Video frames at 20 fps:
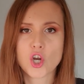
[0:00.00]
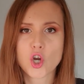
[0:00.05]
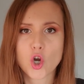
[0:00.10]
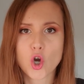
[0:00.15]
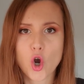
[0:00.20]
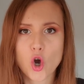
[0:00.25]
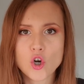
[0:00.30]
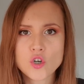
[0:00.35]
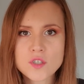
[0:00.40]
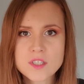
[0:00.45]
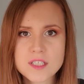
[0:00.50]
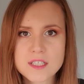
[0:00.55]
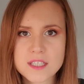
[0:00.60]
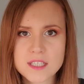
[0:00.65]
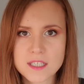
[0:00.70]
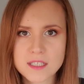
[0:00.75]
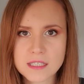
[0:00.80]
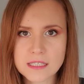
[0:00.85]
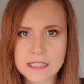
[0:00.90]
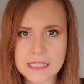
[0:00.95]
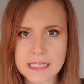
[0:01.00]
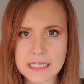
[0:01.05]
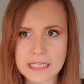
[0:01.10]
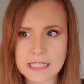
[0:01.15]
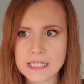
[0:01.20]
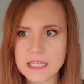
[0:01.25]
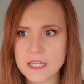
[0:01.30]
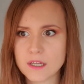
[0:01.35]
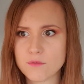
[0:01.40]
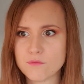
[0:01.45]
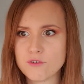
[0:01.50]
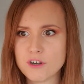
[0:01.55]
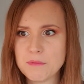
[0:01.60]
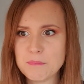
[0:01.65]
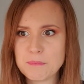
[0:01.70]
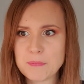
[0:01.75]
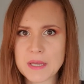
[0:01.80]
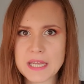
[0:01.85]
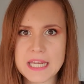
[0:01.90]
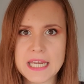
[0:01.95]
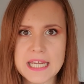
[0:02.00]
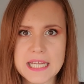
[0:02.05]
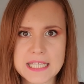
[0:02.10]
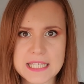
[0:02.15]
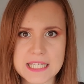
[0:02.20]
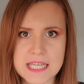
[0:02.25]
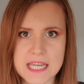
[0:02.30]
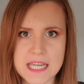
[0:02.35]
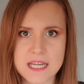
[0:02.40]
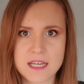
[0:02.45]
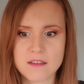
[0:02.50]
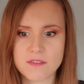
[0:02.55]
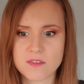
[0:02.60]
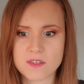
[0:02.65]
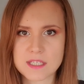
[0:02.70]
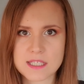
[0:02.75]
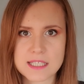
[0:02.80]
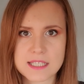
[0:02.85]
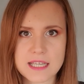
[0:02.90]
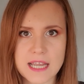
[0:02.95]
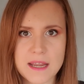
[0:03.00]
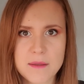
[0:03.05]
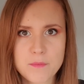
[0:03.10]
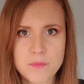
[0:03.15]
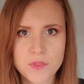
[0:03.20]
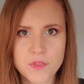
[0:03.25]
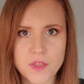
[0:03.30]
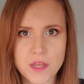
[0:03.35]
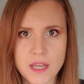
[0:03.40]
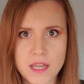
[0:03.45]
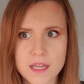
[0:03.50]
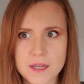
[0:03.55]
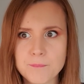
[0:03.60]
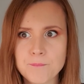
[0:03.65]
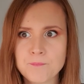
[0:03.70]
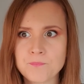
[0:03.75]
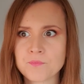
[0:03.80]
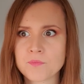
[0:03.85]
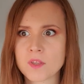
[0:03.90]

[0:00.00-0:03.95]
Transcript: constantly repeating the same thing,